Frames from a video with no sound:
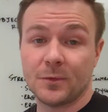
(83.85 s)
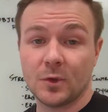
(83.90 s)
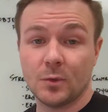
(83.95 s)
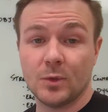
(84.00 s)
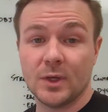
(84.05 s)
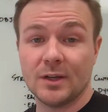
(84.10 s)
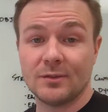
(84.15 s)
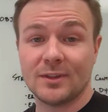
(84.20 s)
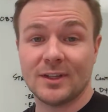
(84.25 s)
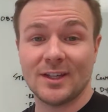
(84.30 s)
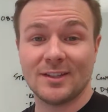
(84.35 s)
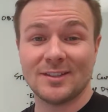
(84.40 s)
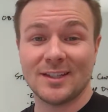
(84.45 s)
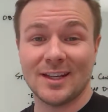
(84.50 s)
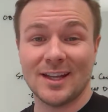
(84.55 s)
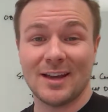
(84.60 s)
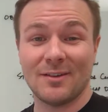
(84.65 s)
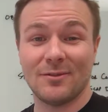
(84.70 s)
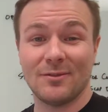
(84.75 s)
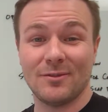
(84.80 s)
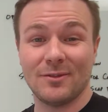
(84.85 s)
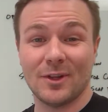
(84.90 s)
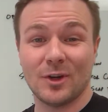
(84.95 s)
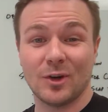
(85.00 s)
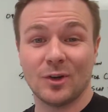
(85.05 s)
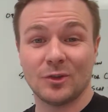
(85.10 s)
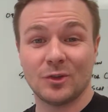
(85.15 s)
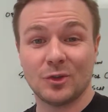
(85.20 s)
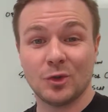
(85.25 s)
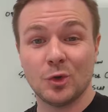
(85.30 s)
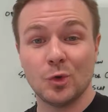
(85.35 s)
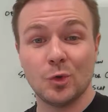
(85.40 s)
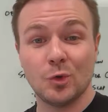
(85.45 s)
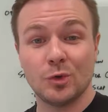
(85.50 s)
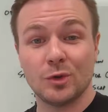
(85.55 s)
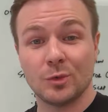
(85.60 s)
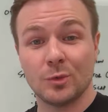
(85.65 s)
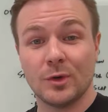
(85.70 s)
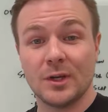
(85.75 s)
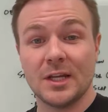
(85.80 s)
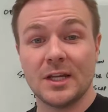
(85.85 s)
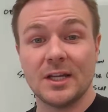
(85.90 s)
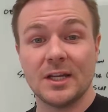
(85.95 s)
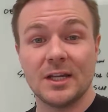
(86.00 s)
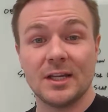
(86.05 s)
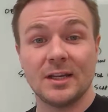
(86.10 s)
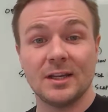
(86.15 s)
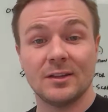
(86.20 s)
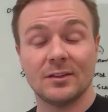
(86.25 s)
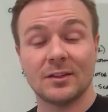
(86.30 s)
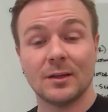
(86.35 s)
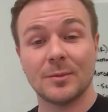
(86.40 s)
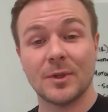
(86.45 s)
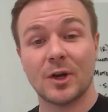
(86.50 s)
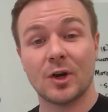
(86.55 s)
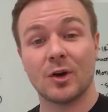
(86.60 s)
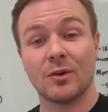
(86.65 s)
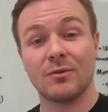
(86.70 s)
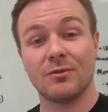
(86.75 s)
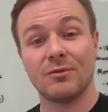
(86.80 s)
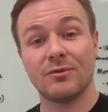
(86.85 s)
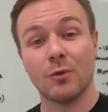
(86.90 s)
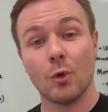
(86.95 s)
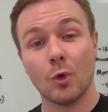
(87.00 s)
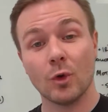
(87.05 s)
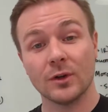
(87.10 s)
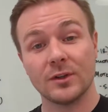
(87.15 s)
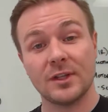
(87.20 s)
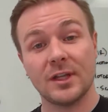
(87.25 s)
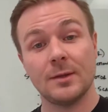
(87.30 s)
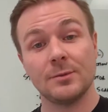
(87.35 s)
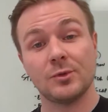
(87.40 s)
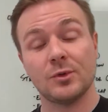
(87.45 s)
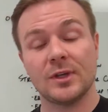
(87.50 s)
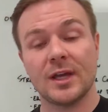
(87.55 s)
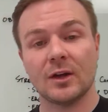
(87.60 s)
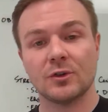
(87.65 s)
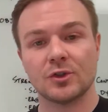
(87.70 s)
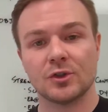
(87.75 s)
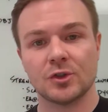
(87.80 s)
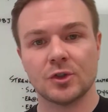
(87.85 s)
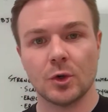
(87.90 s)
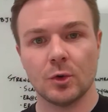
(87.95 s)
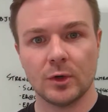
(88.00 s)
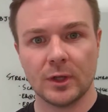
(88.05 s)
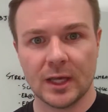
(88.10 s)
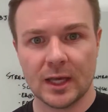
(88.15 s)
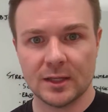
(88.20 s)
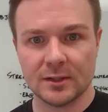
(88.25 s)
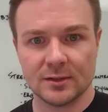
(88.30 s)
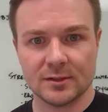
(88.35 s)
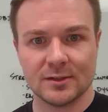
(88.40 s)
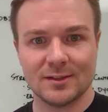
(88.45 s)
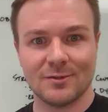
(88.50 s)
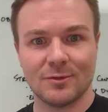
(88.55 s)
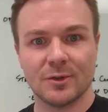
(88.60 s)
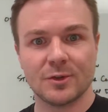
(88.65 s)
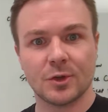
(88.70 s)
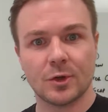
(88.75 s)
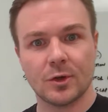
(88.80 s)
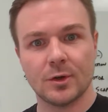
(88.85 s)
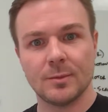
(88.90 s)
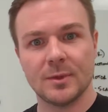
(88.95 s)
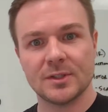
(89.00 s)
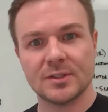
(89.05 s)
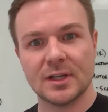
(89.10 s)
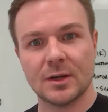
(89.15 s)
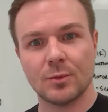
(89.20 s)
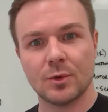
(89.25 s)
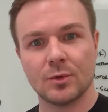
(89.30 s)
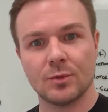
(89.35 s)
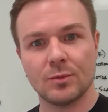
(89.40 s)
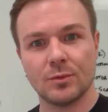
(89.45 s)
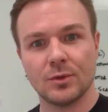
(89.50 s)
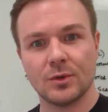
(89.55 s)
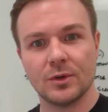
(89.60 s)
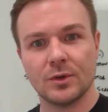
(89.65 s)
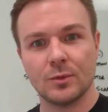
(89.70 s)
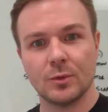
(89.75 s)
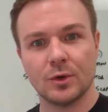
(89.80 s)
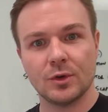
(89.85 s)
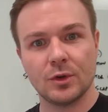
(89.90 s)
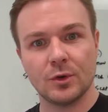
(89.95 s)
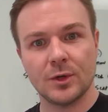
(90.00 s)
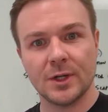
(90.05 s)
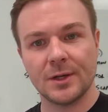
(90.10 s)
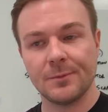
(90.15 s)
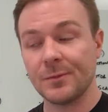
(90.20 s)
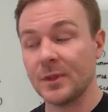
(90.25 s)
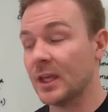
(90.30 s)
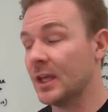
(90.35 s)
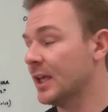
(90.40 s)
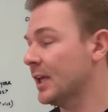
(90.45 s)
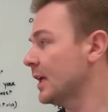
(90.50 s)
We have kids that they're on 2, 3, some that are on 4 teams. We count showcases and different tournaments that we're doing.